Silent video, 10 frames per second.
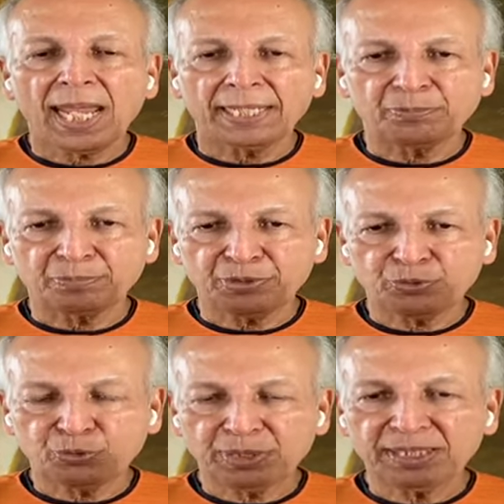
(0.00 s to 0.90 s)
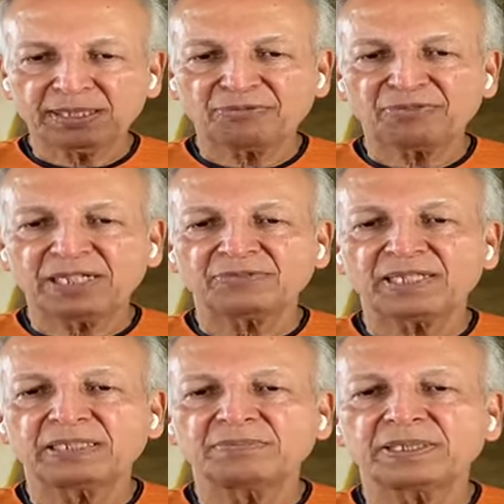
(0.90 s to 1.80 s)
And between the five
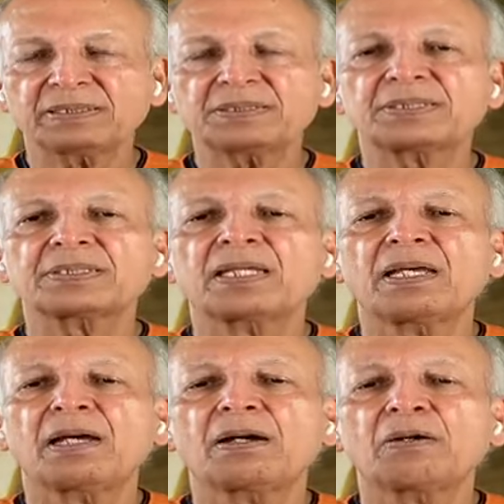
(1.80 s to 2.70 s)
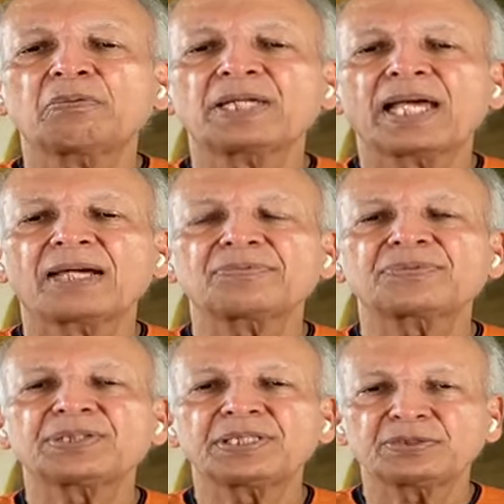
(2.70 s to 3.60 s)
elements, we have
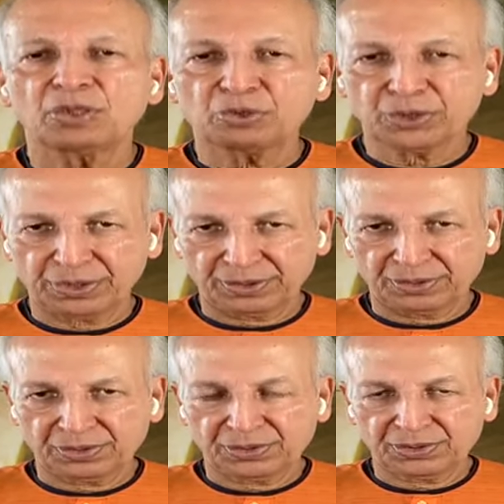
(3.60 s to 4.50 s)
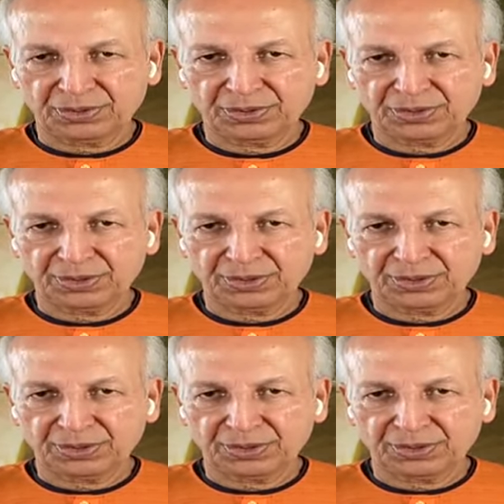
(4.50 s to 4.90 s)
three doshas